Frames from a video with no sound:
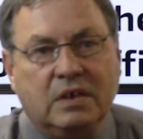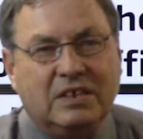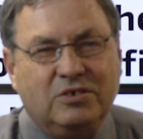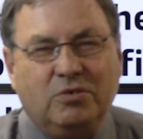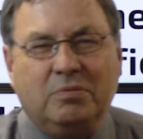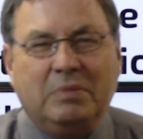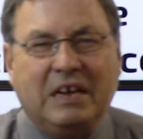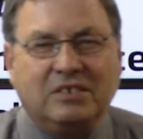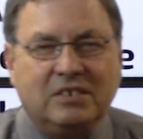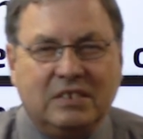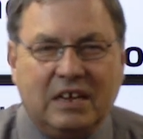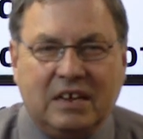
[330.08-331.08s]
Can you
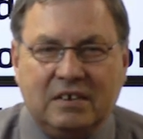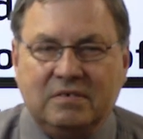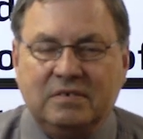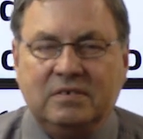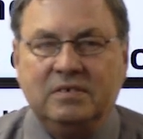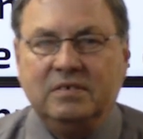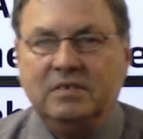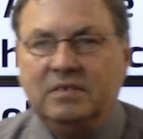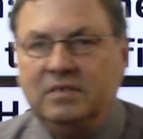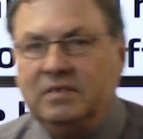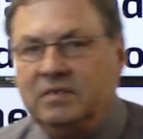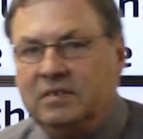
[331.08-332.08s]
imagine that?
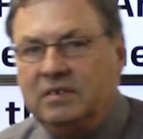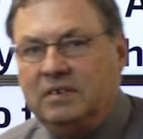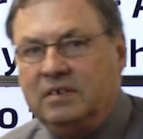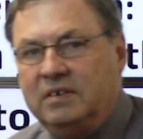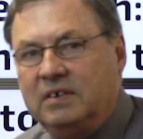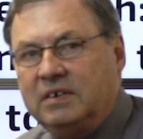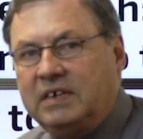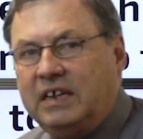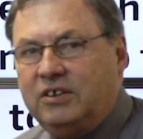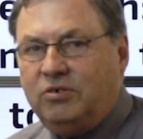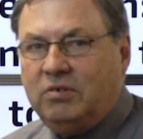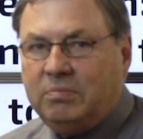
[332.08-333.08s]

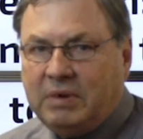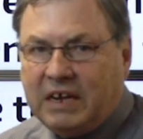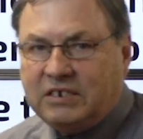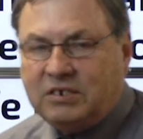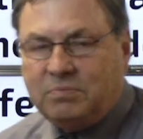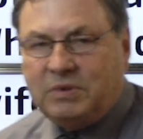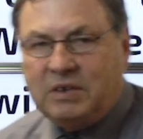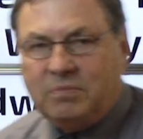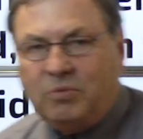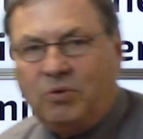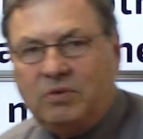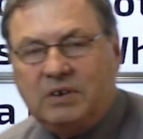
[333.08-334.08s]
Can you imagine being
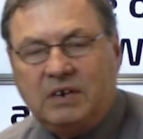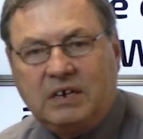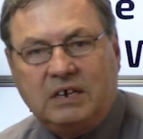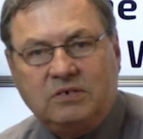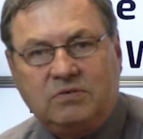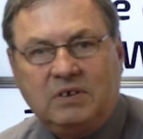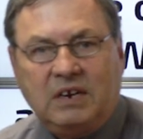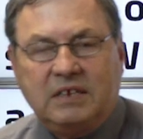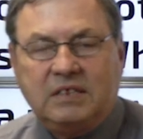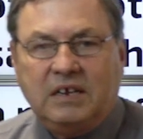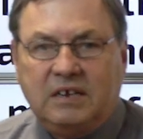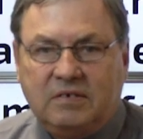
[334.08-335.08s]
born in a country
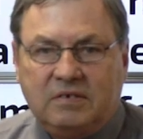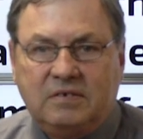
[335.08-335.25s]
like that